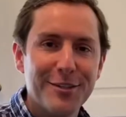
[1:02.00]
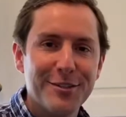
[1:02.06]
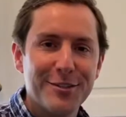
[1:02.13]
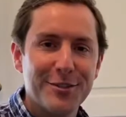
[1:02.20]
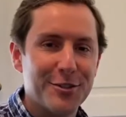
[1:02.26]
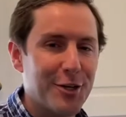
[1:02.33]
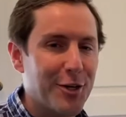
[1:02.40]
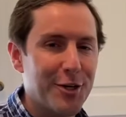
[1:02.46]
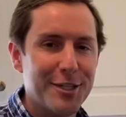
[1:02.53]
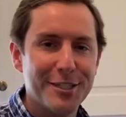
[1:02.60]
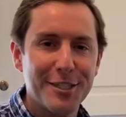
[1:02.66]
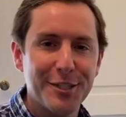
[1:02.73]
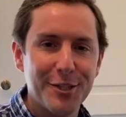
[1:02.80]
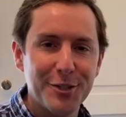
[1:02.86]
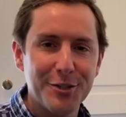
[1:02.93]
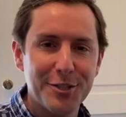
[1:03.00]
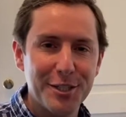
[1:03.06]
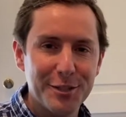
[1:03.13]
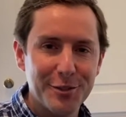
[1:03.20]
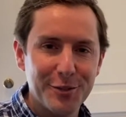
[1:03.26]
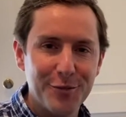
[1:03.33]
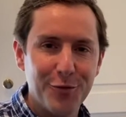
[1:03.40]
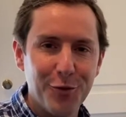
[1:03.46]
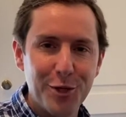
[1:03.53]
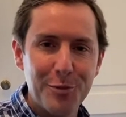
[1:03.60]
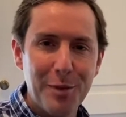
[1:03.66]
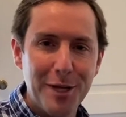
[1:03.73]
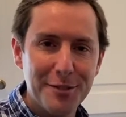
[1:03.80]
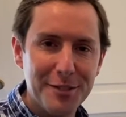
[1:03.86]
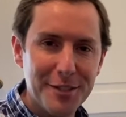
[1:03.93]
Stir until the cheese is fully
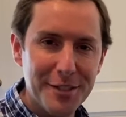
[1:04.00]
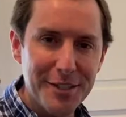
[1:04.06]
melted.